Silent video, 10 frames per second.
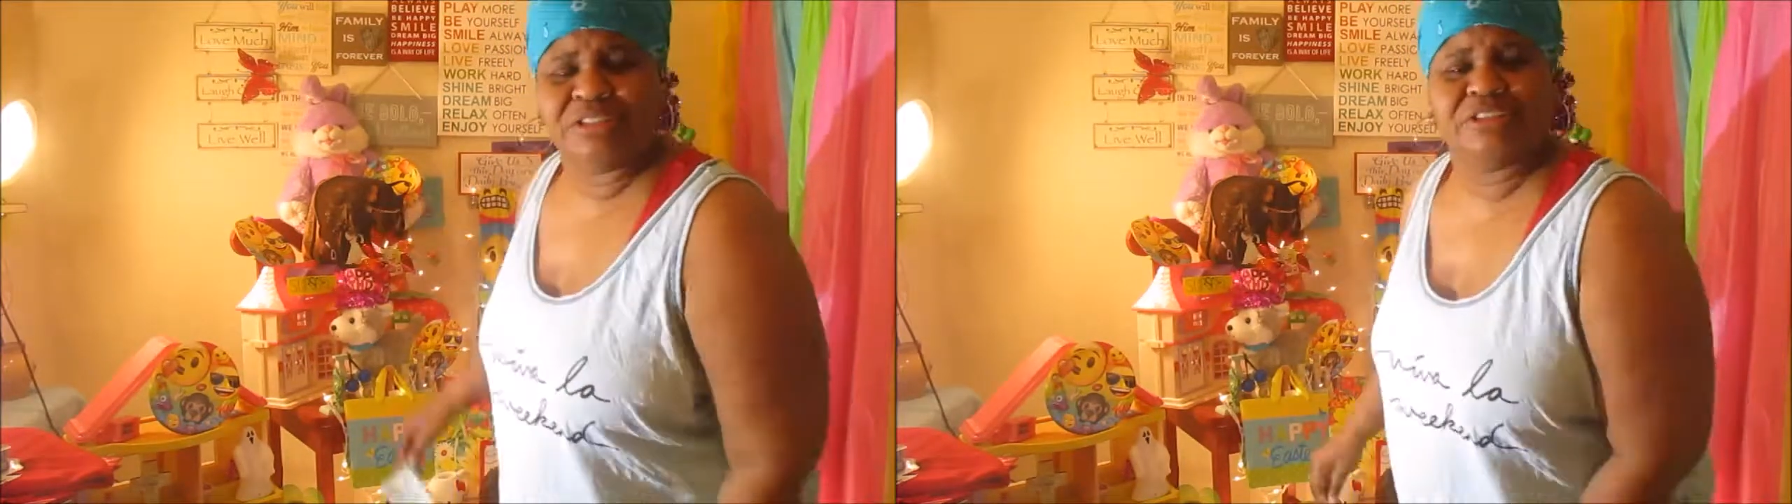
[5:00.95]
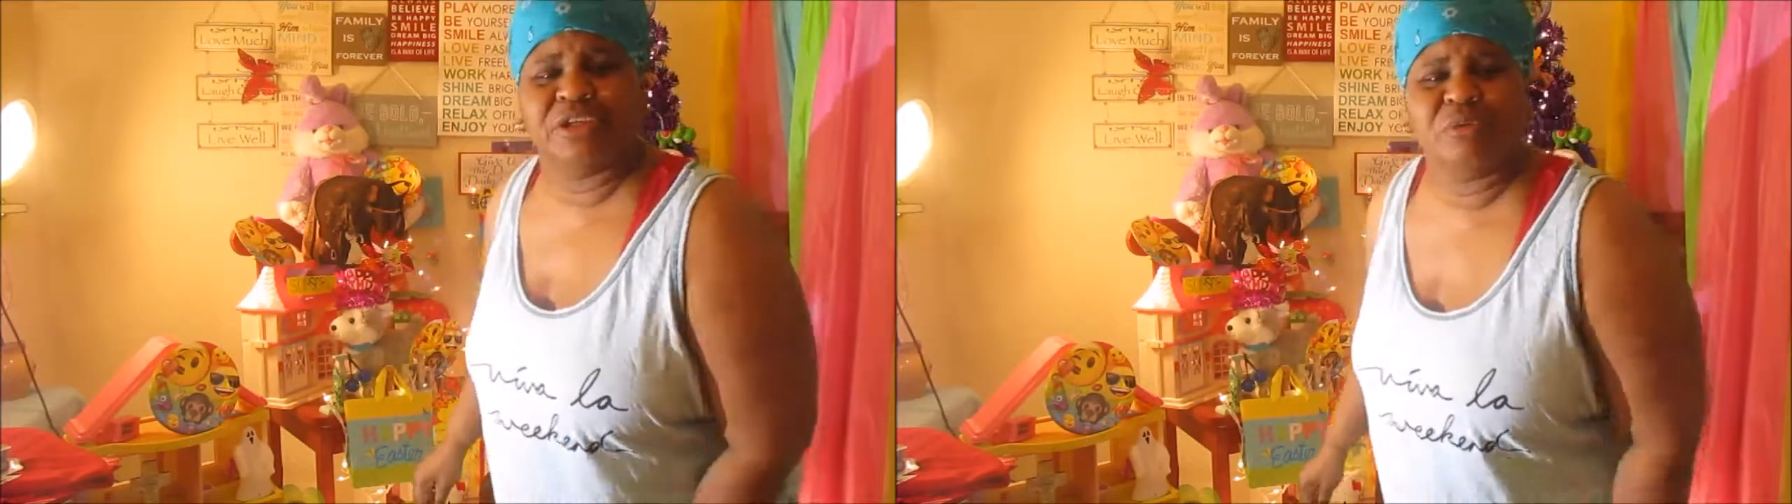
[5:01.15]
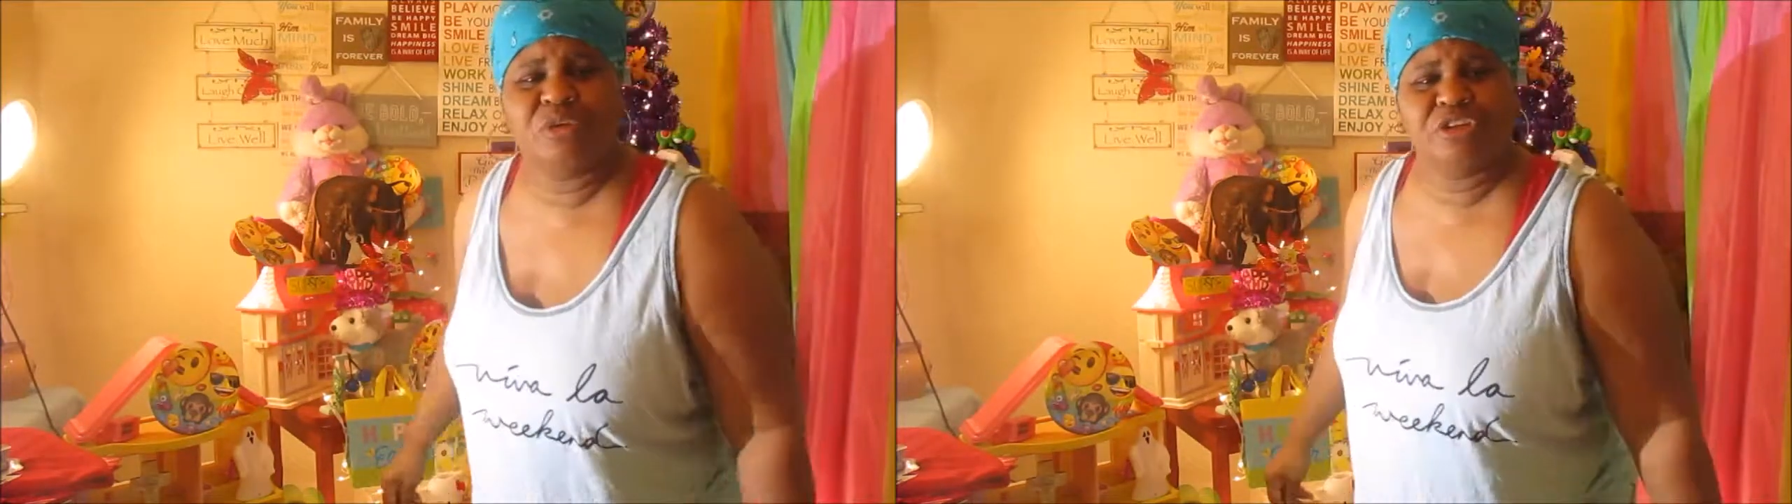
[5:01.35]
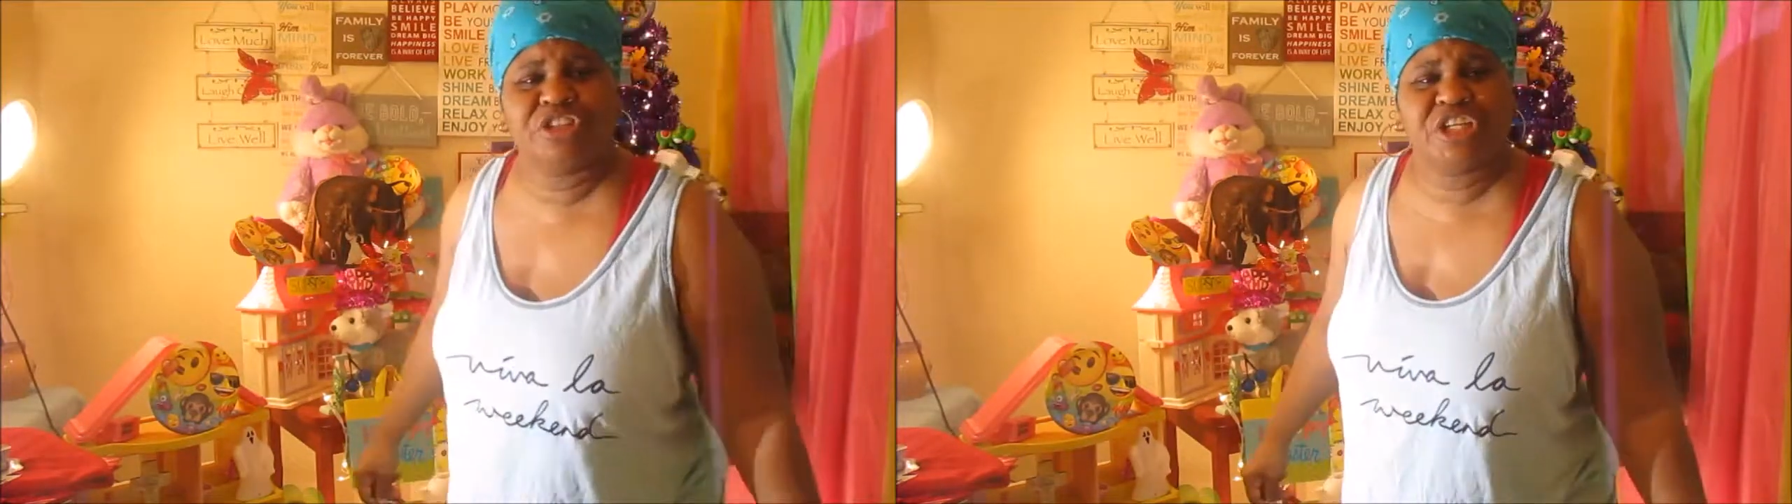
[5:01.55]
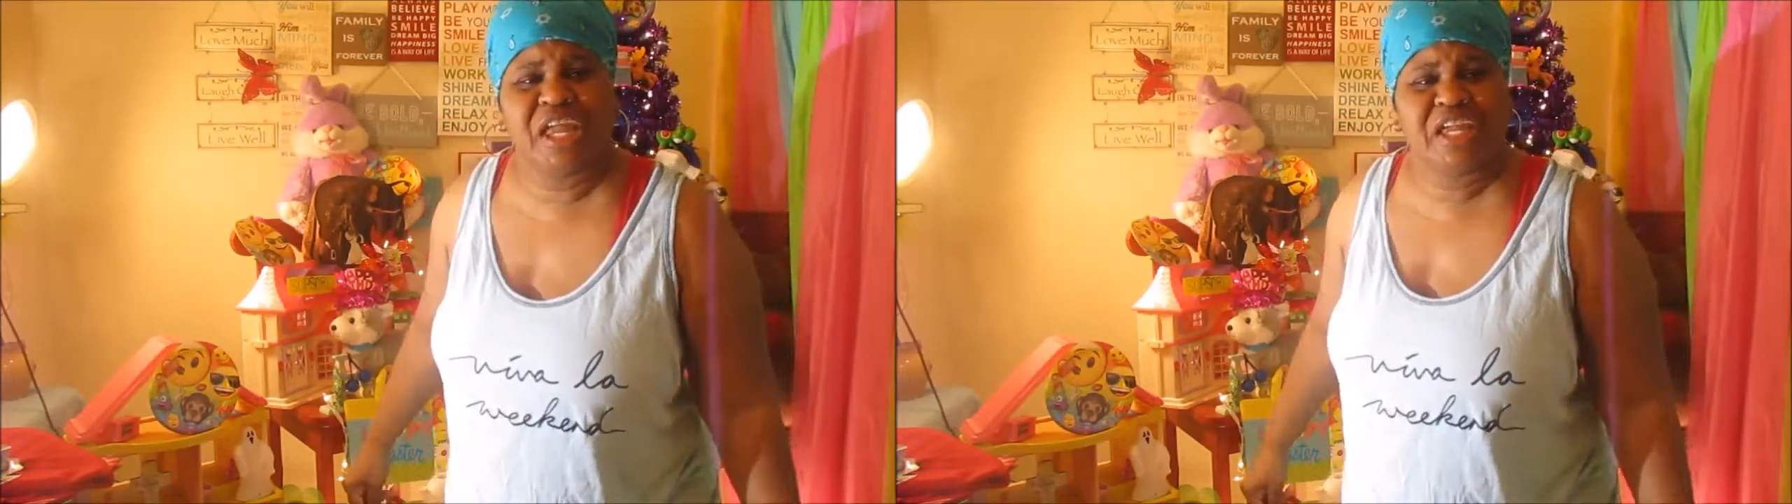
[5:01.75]
so they want
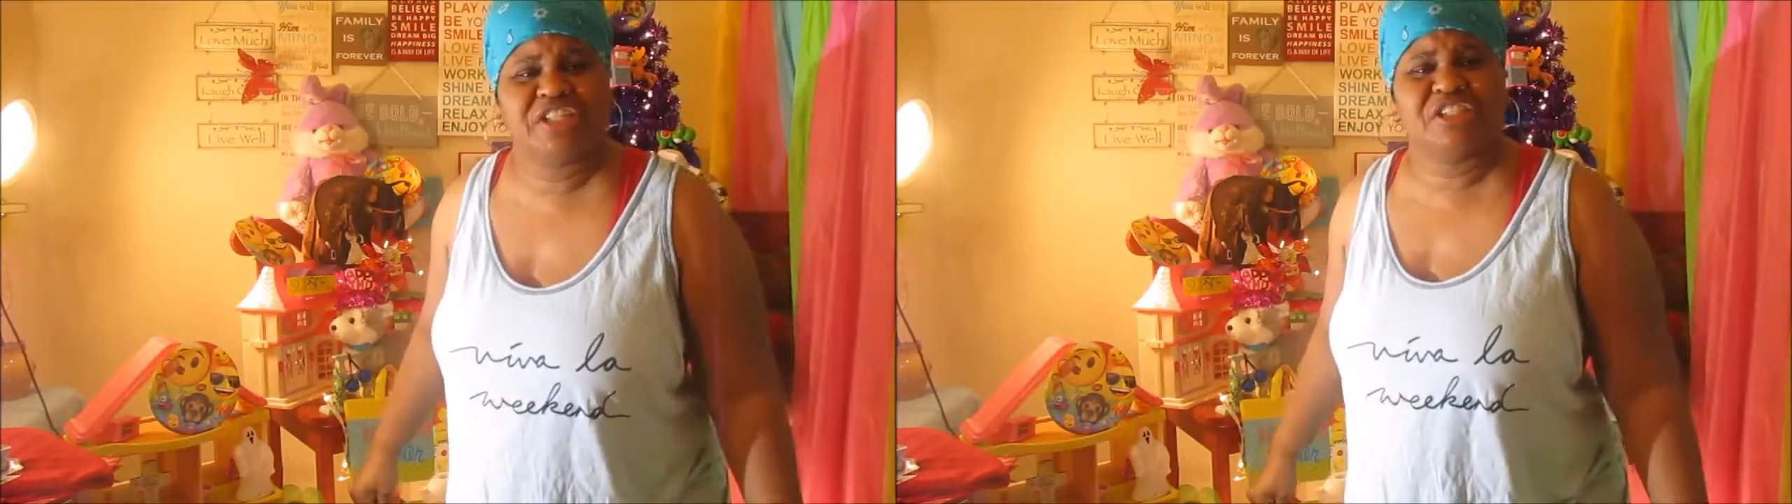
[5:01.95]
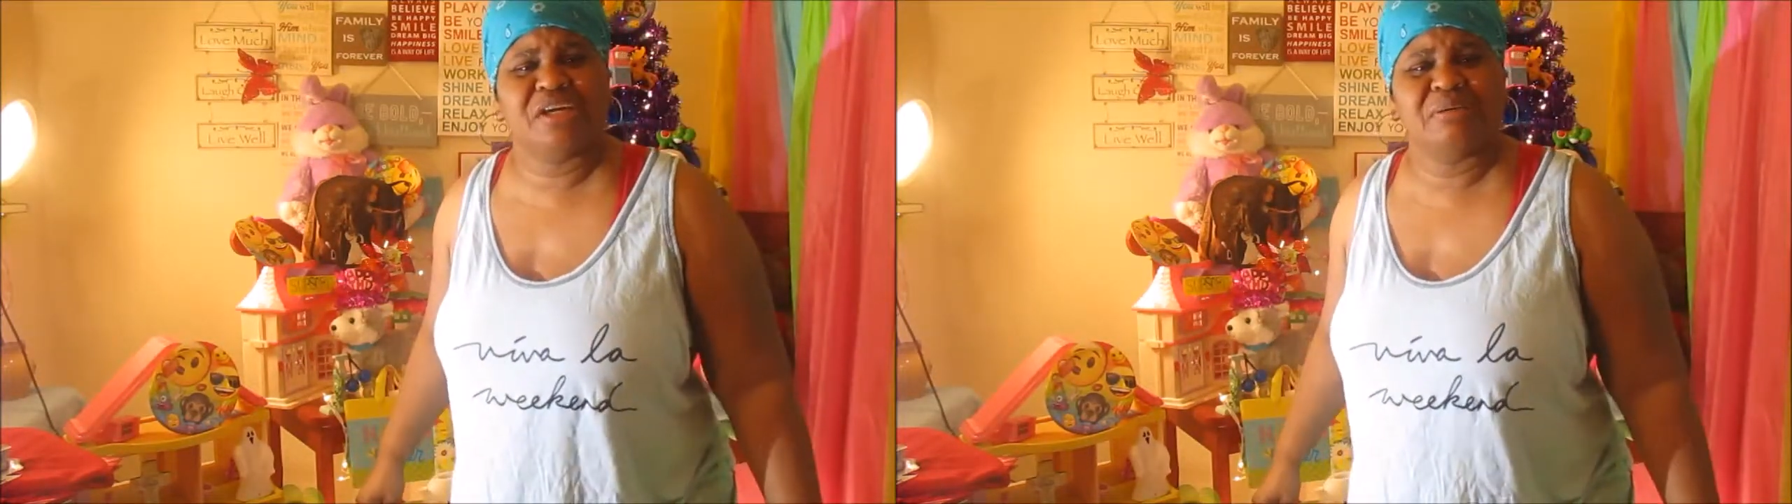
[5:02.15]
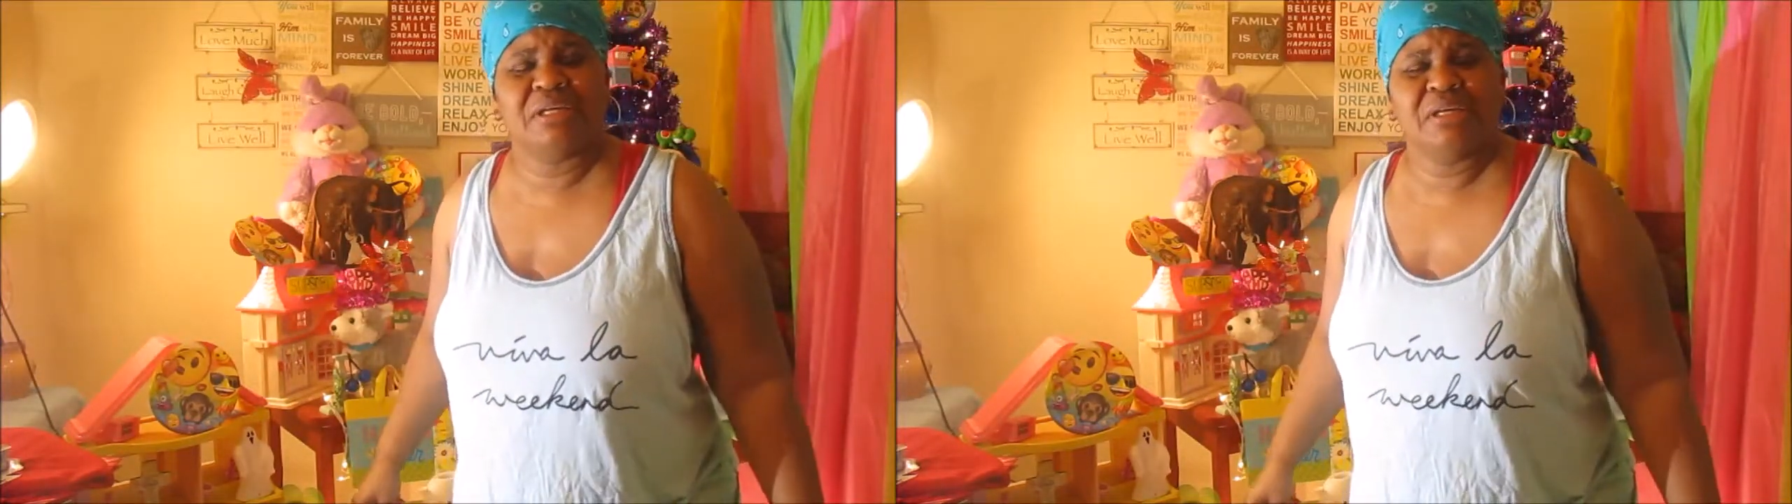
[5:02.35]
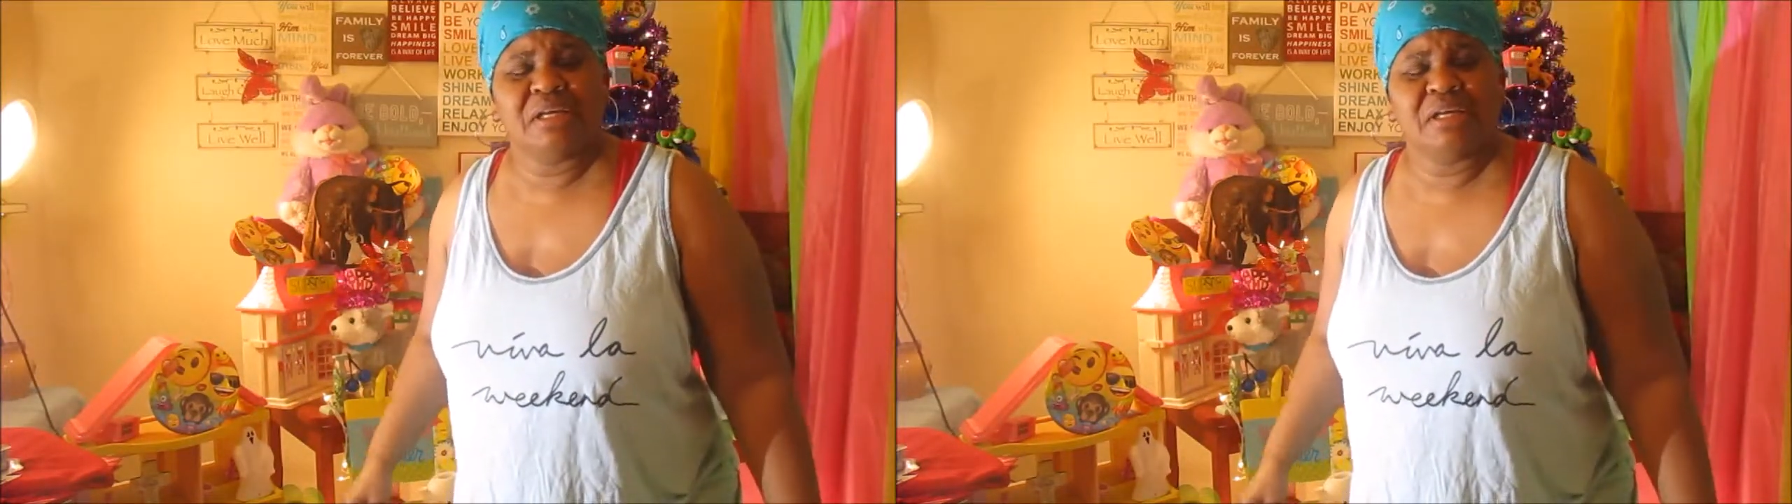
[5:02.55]
to change up